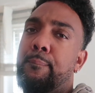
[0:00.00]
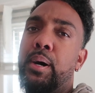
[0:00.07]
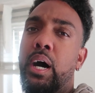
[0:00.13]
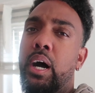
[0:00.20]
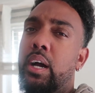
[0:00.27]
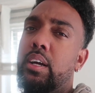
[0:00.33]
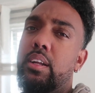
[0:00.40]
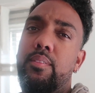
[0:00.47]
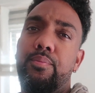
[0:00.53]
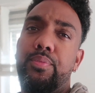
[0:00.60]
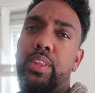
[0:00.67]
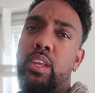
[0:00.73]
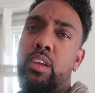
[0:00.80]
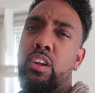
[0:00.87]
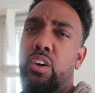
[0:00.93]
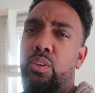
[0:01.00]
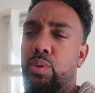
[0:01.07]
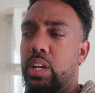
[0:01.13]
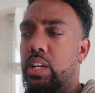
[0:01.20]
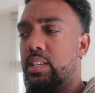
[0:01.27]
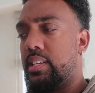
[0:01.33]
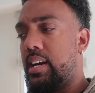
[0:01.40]
But, you know,
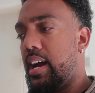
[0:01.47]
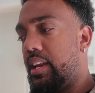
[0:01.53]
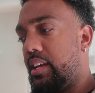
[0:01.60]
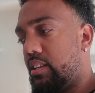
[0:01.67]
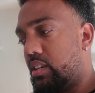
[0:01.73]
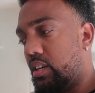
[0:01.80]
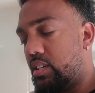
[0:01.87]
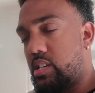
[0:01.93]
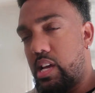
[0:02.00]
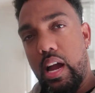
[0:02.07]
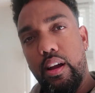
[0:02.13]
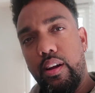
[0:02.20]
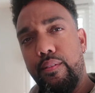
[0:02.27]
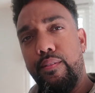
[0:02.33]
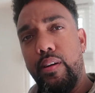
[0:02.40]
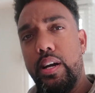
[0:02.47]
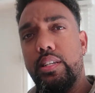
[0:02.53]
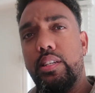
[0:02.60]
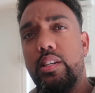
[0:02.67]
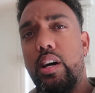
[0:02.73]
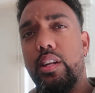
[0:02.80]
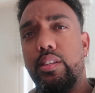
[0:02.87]
we decided to
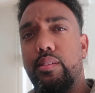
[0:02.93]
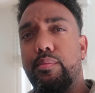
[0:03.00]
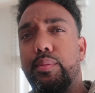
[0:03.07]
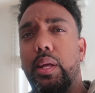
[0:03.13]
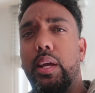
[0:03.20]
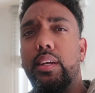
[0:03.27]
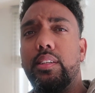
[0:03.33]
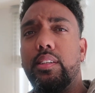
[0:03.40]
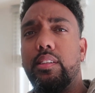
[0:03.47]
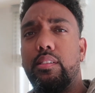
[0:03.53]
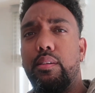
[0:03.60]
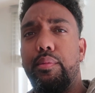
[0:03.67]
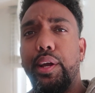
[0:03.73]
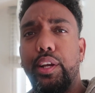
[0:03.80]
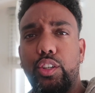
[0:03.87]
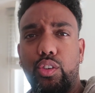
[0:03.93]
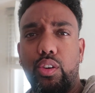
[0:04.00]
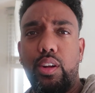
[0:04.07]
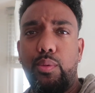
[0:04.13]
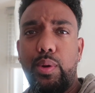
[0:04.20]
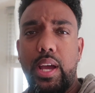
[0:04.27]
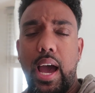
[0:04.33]
sacrifice on some things to make
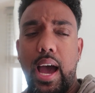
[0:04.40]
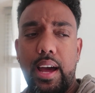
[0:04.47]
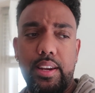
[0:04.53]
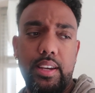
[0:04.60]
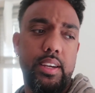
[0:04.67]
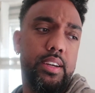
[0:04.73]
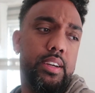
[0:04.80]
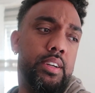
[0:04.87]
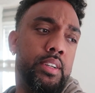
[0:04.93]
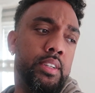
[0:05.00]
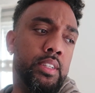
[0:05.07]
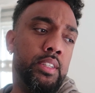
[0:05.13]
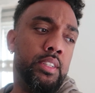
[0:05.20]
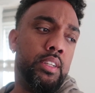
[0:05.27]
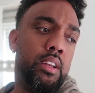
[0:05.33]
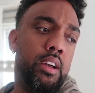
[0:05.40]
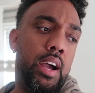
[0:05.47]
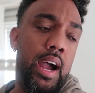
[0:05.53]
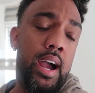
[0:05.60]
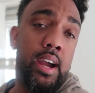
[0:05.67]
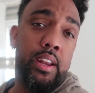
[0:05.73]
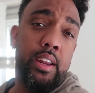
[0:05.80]
sure that we had it.
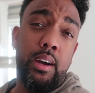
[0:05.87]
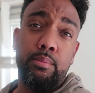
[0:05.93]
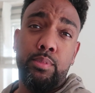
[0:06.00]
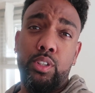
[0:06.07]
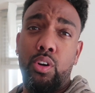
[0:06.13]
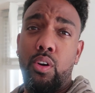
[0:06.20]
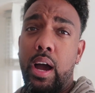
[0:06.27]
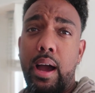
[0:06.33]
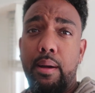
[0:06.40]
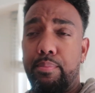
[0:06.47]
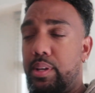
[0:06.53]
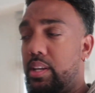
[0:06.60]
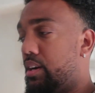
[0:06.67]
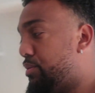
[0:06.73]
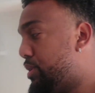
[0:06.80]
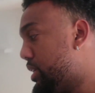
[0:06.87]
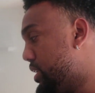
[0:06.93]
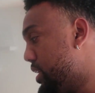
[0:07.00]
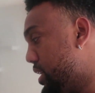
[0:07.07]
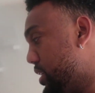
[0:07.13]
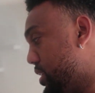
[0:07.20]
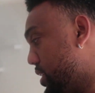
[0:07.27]
And I'm so happy that we
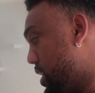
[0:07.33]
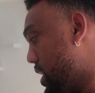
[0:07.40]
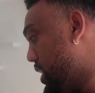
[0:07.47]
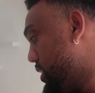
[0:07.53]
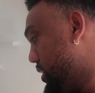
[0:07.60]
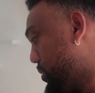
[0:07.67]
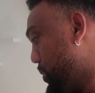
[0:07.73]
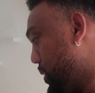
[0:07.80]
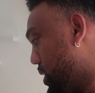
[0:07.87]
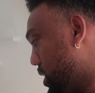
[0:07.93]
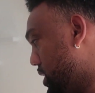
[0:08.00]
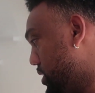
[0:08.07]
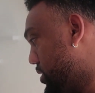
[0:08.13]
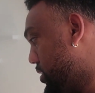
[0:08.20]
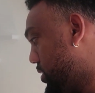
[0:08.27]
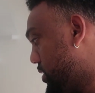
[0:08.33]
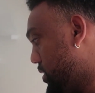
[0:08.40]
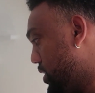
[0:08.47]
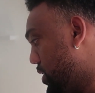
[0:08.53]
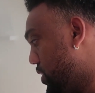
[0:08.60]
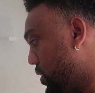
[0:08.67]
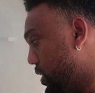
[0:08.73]
did, guys, because,
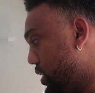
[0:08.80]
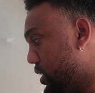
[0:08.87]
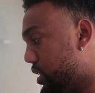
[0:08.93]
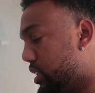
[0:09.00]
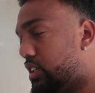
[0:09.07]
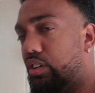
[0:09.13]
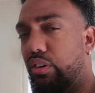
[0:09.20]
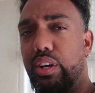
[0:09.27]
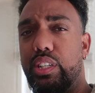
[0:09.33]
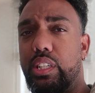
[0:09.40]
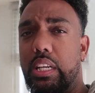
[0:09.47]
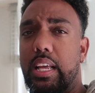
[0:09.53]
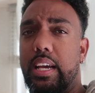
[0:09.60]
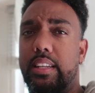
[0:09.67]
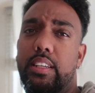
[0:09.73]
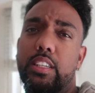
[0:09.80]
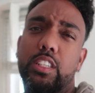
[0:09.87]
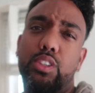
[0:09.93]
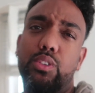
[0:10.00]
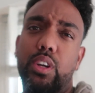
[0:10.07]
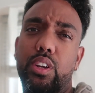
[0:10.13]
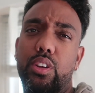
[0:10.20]
you know, in a situation like
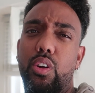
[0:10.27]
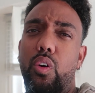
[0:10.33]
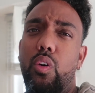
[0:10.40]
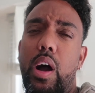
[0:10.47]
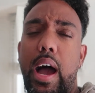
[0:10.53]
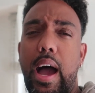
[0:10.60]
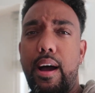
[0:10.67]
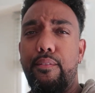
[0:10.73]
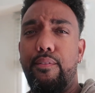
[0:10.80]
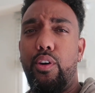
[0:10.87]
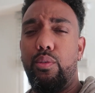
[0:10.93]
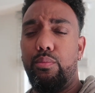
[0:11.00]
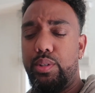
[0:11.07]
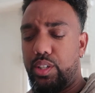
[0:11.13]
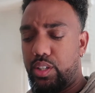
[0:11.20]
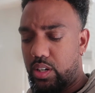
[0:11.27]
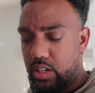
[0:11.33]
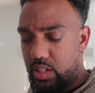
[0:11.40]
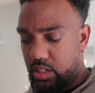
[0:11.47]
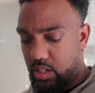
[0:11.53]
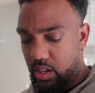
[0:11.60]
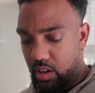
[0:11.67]
this where you don't have home
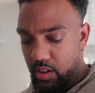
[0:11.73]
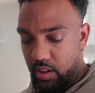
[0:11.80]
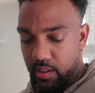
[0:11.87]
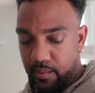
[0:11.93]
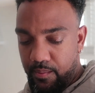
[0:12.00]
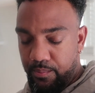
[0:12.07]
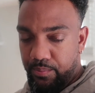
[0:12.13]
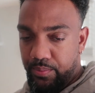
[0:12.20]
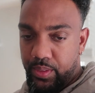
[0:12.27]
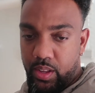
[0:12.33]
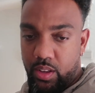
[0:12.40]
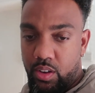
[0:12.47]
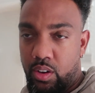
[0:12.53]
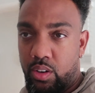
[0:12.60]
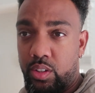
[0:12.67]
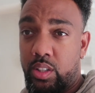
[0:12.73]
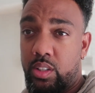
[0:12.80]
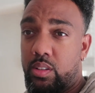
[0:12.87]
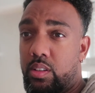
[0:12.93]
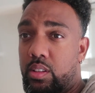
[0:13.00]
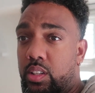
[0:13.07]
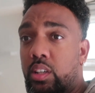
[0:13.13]
insurance, you know,
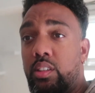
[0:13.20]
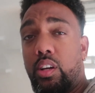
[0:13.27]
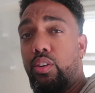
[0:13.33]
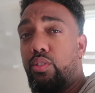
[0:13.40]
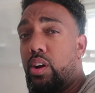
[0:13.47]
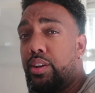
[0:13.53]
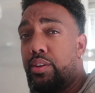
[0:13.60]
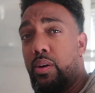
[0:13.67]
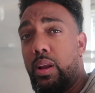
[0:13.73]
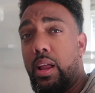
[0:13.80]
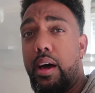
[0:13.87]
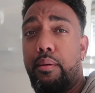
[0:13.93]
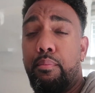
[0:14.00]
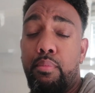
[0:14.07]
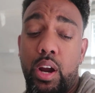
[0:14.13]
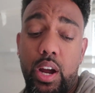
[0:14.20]
this could run you a lot of